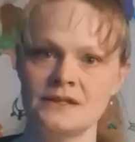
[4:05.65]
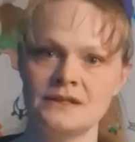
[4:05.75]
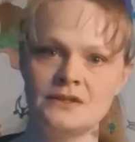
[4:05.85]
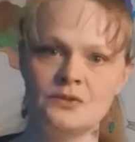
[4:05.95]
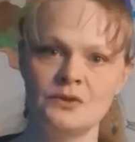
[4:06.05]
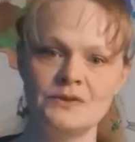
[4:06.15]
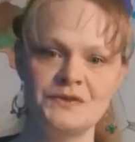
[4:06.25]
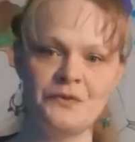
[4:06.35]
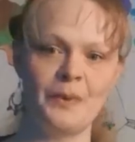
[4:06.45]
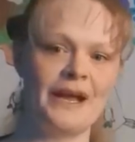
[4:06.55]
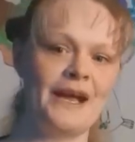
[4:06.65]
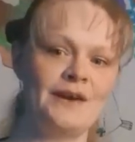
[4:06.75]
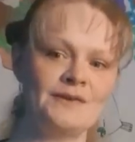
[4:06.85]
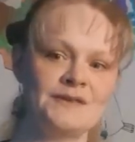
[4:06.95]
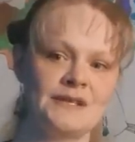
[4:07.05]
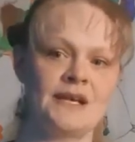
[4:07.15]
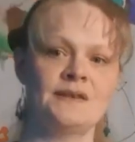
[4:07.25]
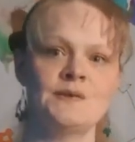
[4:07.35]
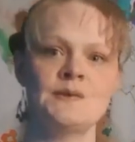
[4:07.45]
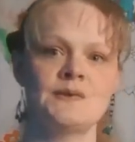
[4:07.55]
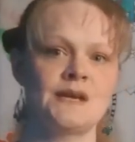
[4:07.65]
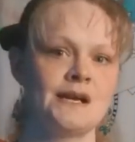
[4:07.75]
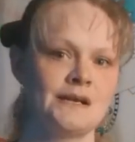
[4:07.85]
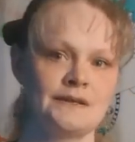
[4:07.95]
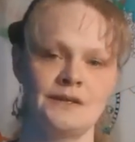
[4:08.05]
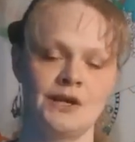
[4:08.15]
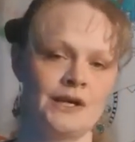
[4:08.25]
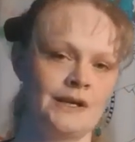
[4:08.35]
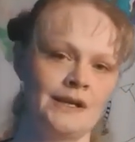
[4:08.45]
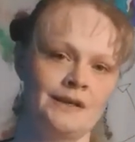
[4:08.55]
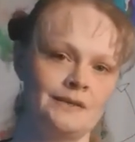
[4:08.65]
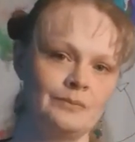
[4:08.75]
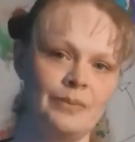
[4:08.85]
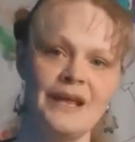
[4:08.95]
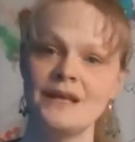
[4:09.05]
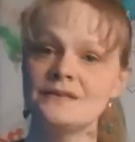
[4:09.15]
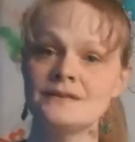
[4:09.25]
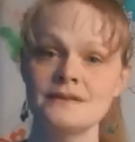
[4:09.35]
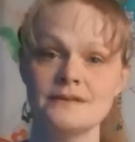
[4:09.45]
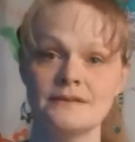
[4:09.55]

to do most of my hairstyles, you're going to need pins,